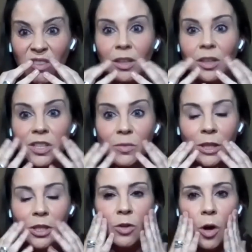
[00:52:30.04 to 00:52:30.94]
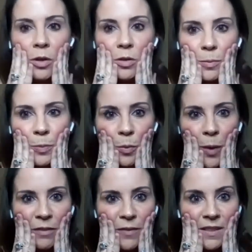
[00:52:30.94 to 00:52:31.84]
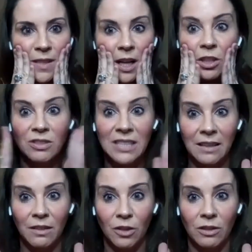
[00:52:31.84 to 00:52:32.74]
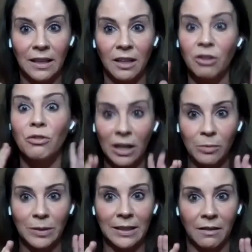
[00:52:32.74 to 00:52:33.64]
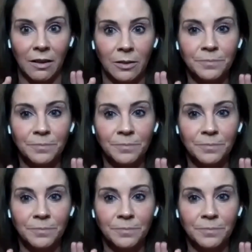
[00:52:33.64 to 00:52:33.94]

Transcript: because when you put white face on, your teeth look like incredibly yellow.